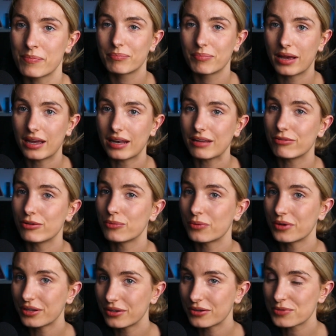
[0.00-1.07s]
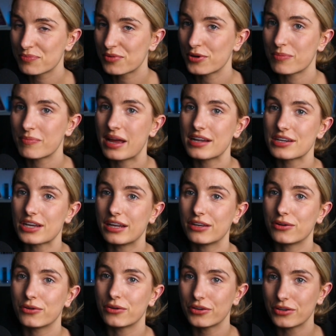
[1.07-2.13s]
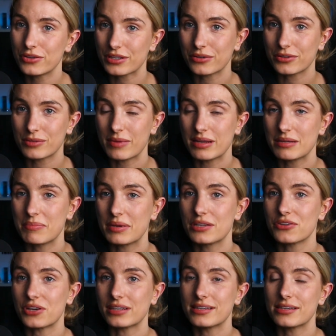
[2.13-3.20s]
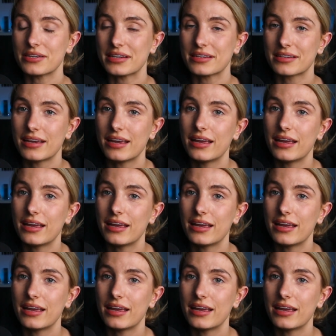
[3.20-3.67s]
But if you want to use broad match and you're not using automated bid strategies,